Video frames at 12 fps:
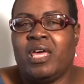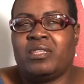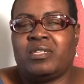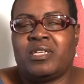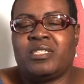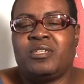
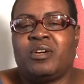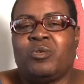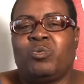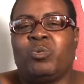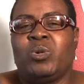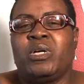and then I took
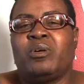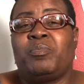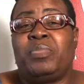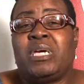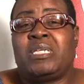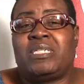a real
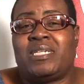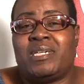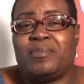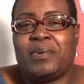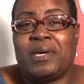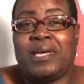big
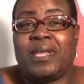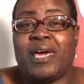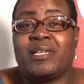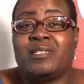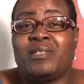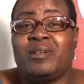deep and I
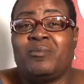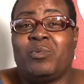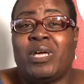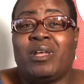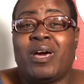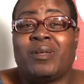actually
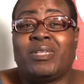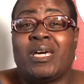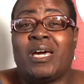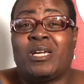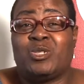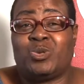went out the
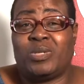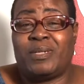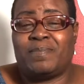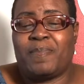country.